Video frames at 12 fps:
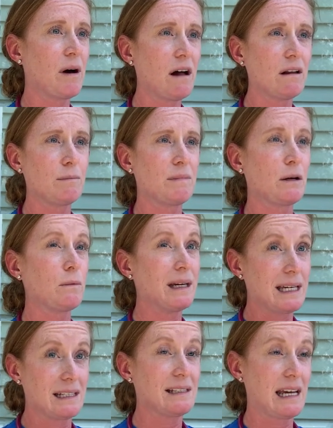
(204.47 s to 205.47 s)
polyp that we
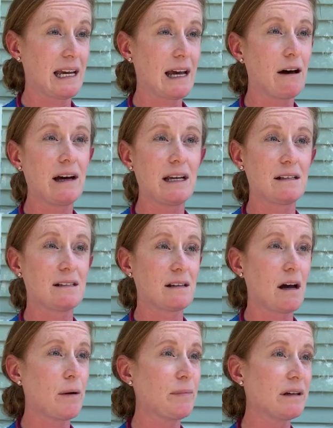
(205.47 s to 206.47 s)
can take out
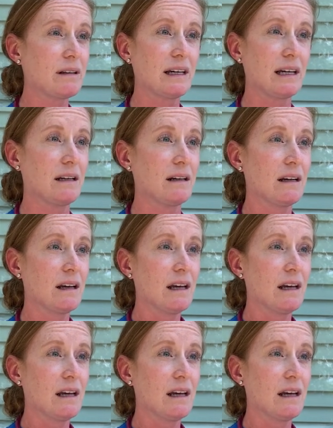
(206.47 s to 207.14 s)
endoscopically and